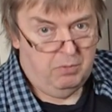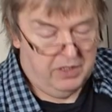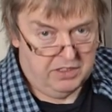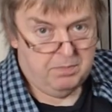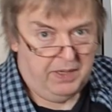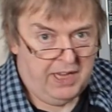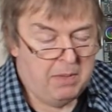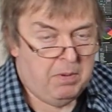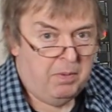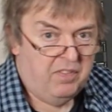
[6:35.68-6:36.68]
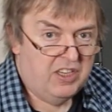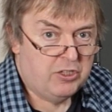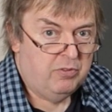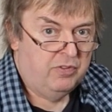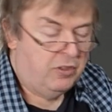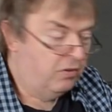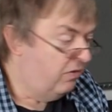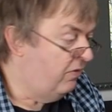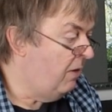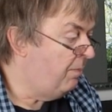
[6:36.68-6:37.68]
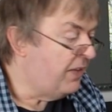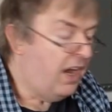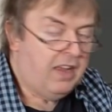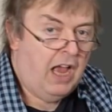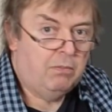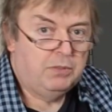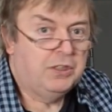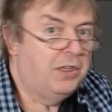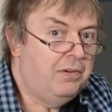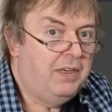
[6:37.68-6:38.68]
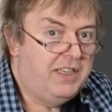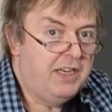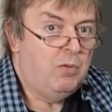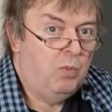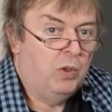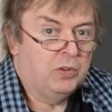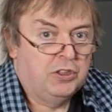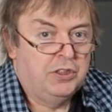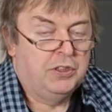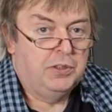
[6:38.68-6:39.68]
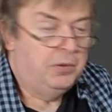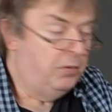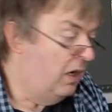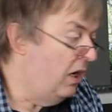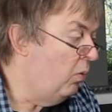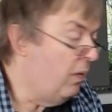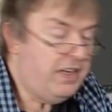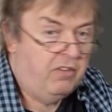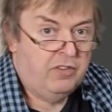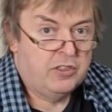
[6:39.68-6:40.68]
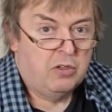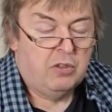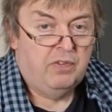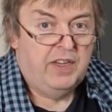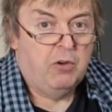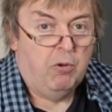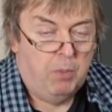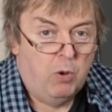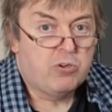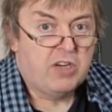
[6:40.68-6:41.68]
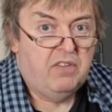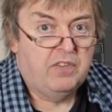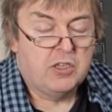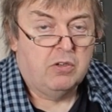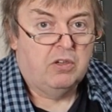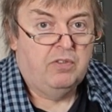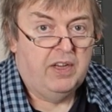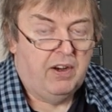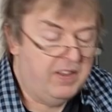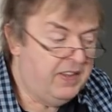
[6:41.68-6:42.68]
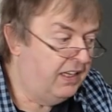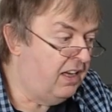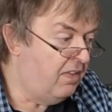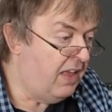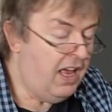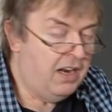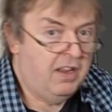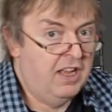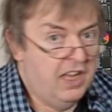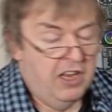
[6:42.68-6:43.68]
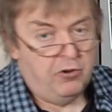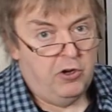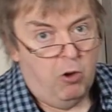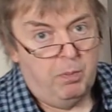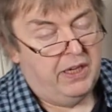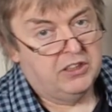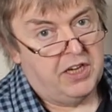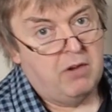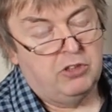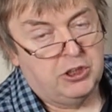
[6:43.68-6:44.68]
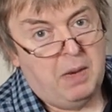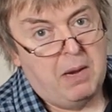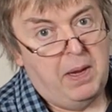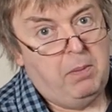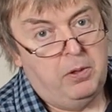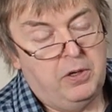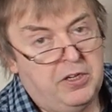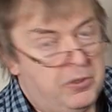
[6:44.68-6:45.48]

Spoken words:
When I became a professional photographer, I absolutely didn't want to do wedding photography or portrait photography or anything like that. Not because I don't respect people who can